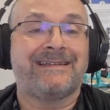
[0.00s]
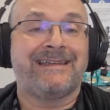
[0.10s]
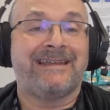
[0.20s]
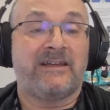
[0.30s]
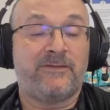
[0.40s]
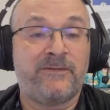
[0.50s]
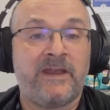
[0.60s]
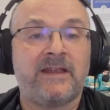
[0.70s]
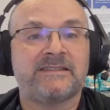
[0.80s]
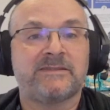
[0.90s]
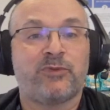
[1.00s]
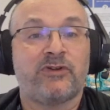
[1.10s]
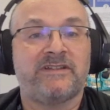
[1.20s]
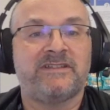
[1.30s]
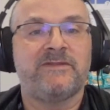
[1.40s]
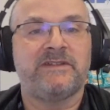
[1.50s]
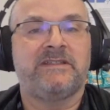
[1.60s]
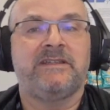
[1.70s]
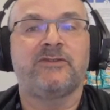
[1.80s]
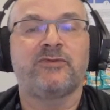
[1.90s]
it affects
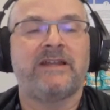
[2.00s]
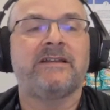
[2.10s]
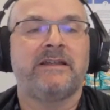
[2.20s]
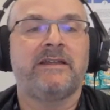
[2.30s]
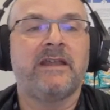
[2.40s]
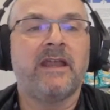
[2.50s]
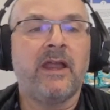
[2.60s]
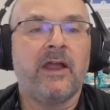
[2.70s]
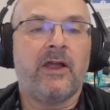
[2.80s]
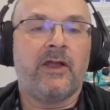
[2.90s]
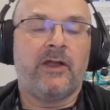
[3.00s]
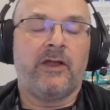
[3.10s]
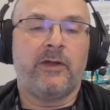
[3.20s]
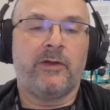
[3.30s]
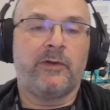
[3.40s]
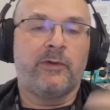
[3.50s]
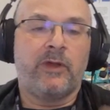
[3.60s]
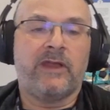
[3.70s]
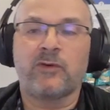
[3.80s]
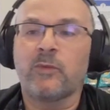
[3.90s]
productivity greatly.
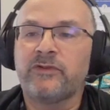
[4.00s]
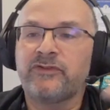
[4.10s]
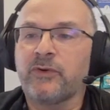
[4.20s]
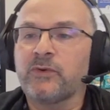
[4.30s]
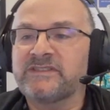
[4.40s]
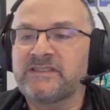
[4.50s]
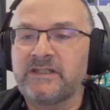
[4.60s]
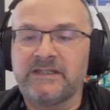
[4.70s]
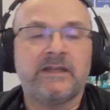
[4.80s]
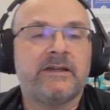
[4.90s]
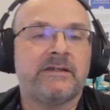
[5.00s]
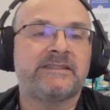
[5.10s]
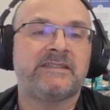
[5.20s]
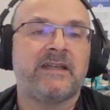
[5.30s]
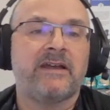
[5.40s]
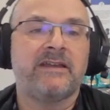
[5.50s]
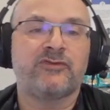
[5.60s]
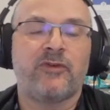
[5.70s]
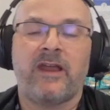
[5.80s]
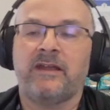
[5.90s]
Everyone knows the CIA
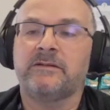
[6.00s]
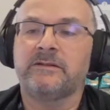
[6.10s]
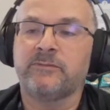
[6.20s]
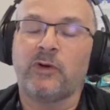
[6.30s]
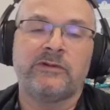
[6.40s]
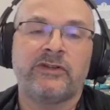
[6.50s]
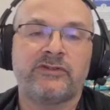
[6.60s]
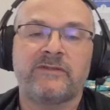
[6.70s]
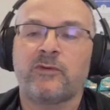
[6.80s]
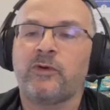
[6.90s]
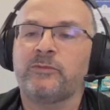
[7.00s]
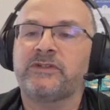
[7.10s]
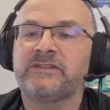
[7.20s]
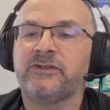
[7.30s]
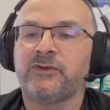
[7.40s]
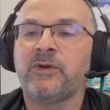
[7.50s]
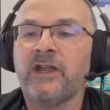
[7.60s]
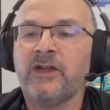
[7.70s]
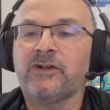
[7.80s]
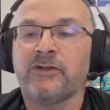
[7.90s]
triad, well, not everyone, but
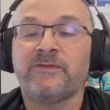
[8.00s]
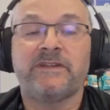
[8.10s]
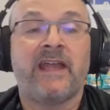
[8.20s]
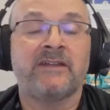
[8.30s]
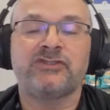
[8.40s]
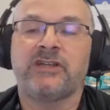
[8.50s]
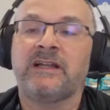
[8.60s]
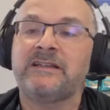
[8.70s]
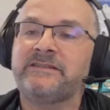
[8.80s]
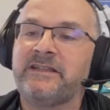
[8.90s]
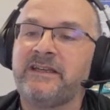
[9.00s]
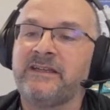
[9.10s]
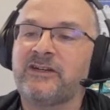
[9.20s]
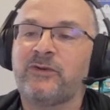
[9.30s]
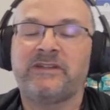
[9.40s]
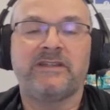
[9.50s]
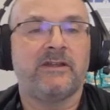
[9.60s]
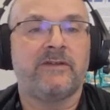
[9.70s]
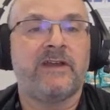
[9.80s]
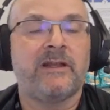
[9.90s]
confidentiality, integrity,
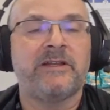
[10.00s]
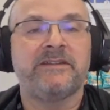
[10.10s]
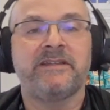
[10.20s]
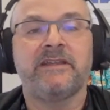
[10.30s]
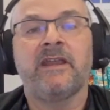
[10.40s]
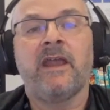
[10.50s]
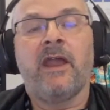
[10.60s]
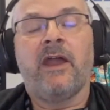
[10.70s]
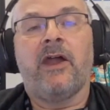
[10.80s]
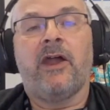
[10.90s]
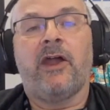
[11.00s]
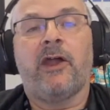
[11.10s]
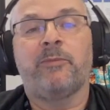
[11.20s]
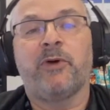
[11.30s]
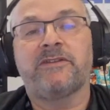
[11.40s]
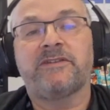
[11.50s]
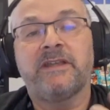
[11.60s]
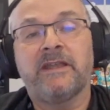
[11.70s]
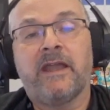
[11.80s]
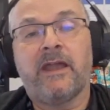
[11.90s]
and availability. But
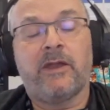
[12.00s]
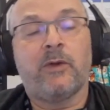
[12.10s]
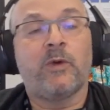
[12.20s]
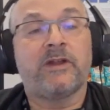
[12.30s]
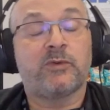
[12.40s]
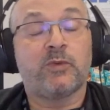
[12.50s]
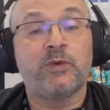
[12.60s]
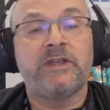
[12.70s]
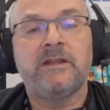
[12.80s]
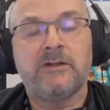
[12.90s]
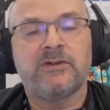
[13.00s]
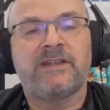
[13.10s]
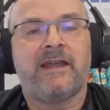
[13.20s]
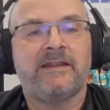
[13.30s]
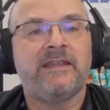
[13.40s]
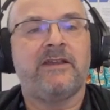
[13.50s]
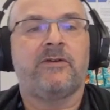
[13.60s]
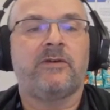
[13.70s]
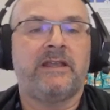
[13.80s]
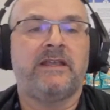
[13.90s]
what we look at
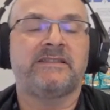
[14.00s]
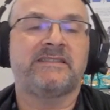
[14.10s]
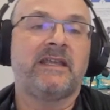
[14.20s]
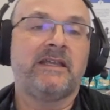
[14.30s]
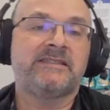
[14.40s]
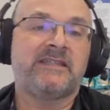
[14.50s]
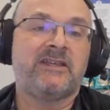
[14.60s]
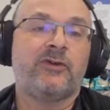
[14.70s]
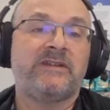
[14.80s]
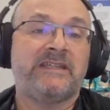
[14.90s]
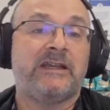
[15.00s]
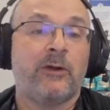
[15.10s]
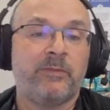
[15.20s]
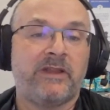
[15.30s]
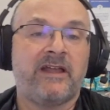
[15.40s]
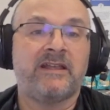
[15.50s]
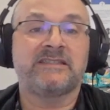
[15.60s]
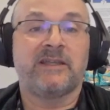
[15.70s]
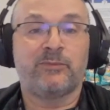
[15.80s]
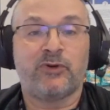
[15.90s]
here is security,
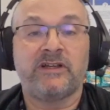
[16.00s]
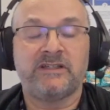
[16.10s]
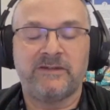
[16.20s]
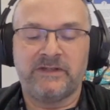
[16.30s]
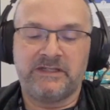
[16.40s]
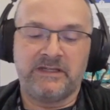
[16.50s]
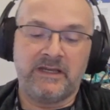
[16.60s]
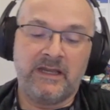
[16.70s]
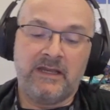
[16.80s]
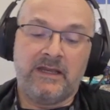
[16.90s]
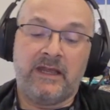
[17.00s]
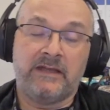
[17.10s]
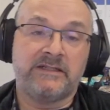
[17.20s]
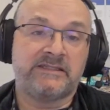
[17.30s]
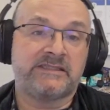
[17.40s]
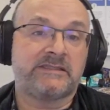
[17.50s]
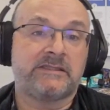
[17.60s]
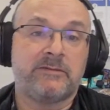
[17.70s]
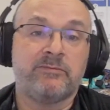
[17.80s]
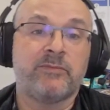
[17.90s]
compliance, and productivity. And
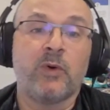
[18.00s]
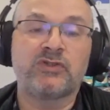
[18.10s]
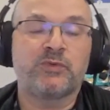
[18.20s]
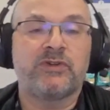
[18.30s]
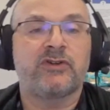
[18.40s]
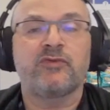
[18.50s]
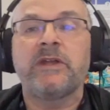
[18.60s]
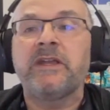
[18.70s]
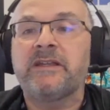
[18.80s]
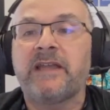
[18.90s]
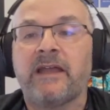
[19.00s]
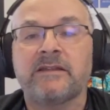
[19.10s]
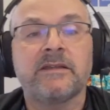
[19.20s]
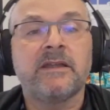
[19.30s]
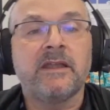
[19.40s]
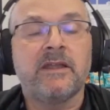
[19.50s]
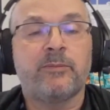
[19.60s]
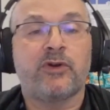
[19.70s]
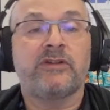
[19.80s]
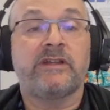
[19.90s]
most would agree that
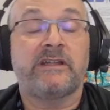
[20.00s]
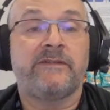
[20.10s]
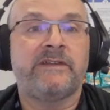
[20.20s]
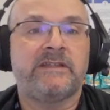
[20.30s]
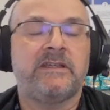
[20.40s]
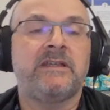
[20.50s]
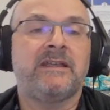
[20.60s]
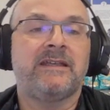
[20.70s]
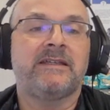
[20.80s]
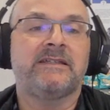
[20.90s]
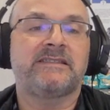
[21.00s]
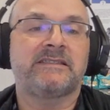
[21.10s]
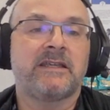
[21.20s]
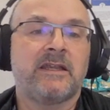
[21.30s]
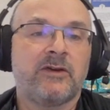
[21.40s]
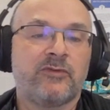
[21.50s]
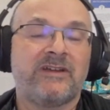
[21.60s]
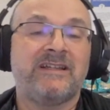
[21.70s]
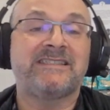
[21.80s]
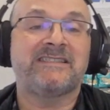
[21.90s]
productivity is
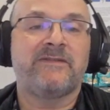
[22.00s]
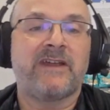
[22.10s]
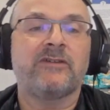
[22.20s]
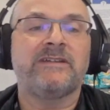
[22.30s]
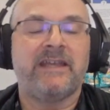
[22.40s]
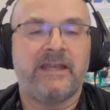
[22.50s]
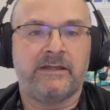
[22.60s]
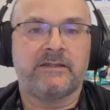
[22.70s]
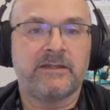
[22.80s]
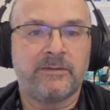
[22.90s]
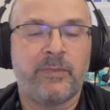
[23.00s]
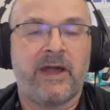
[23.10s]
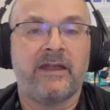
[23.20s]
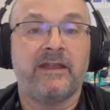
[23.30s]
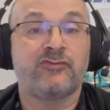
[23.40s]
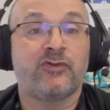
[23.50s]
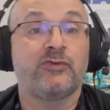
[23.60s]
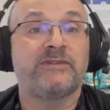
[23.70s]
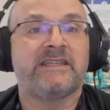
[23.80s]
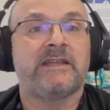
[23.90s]
really severely hit by
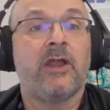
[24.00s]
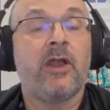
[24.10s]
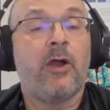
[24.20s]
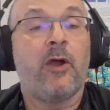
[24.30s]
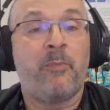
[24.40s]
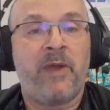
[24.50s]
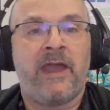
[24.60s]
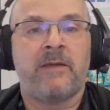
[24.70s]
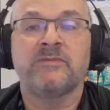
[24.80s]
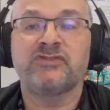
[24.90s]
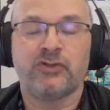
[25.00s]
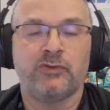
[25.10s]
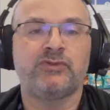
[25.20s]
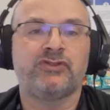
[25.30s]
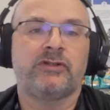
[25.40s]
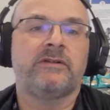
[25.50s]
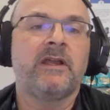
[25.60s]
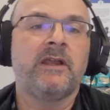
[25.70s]
introducing a PAM solution